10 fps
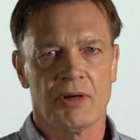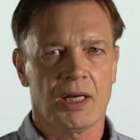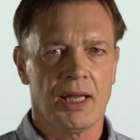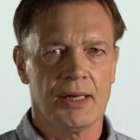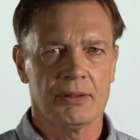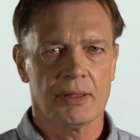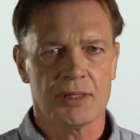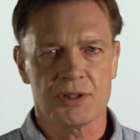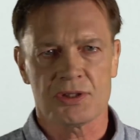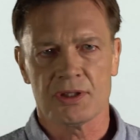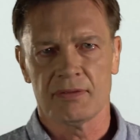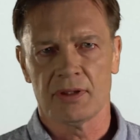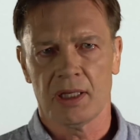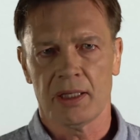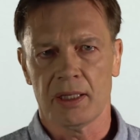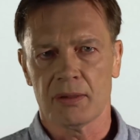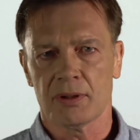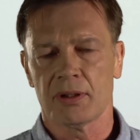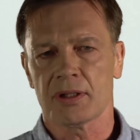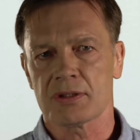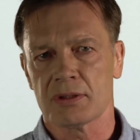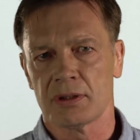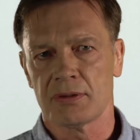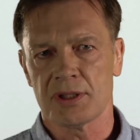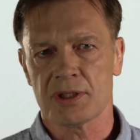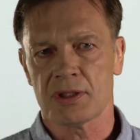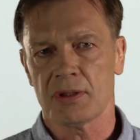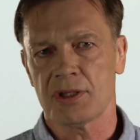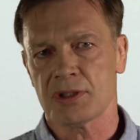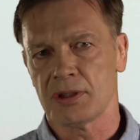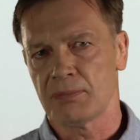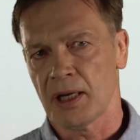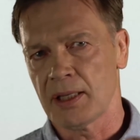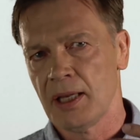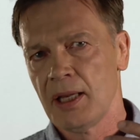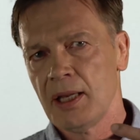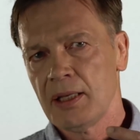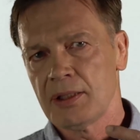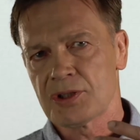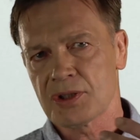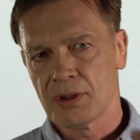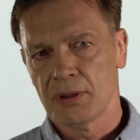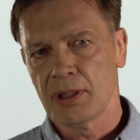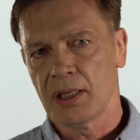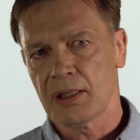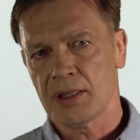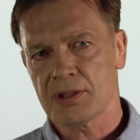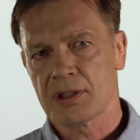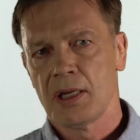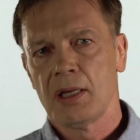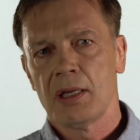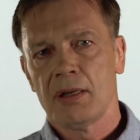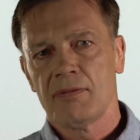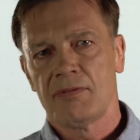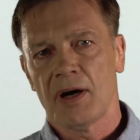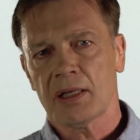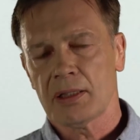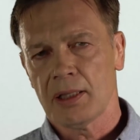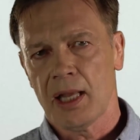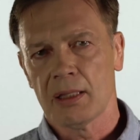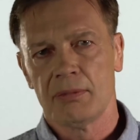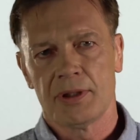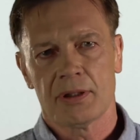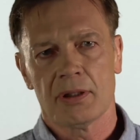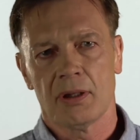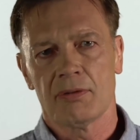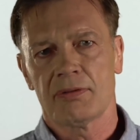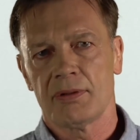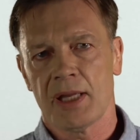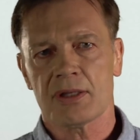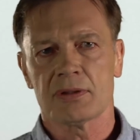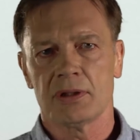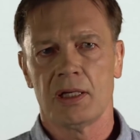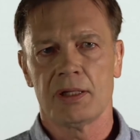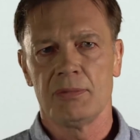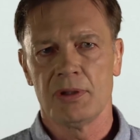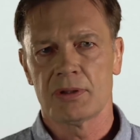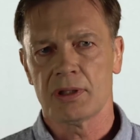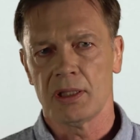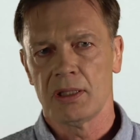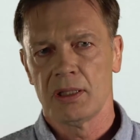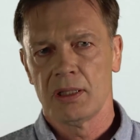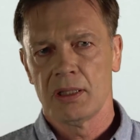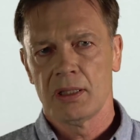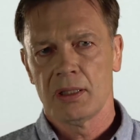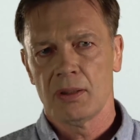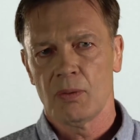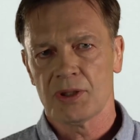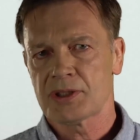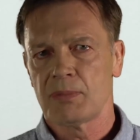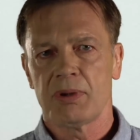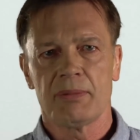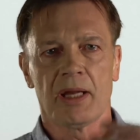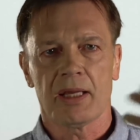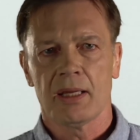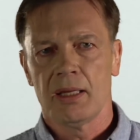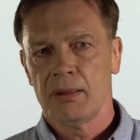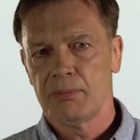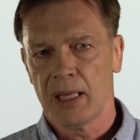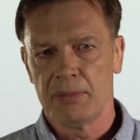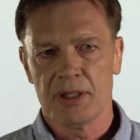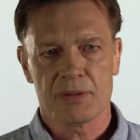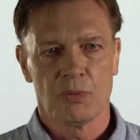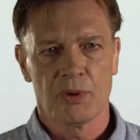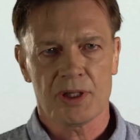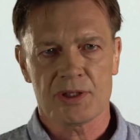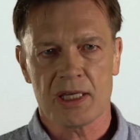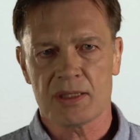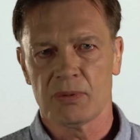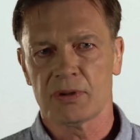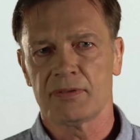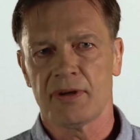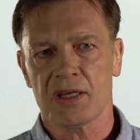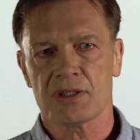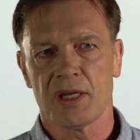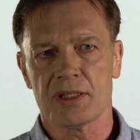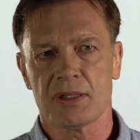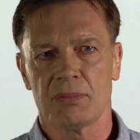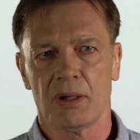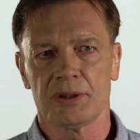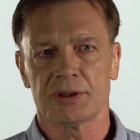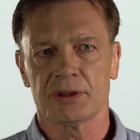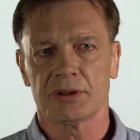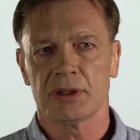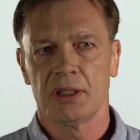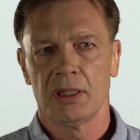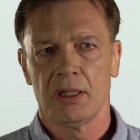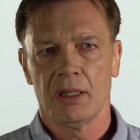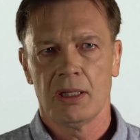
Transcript: every cloud has a silver lining. What an extraordinary situation that by destroying this vital element of natural herd immunity, will simply make babies more accessible to vaccination policies